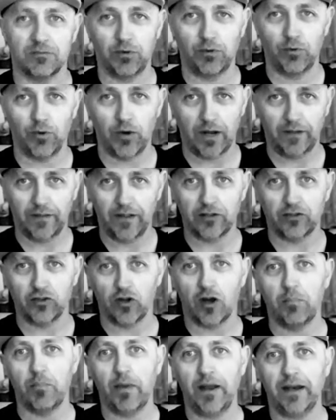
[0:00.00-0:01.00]
We work on that
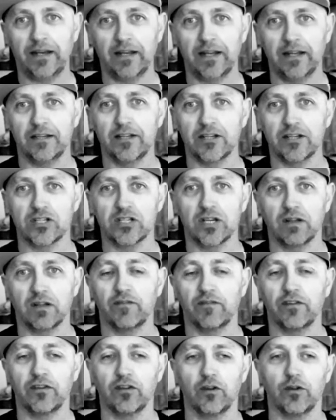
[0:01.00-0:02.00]
top end conditioning
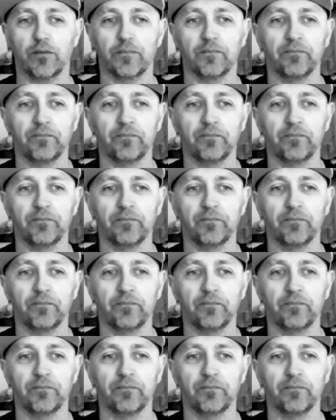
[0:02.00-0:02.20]
for you.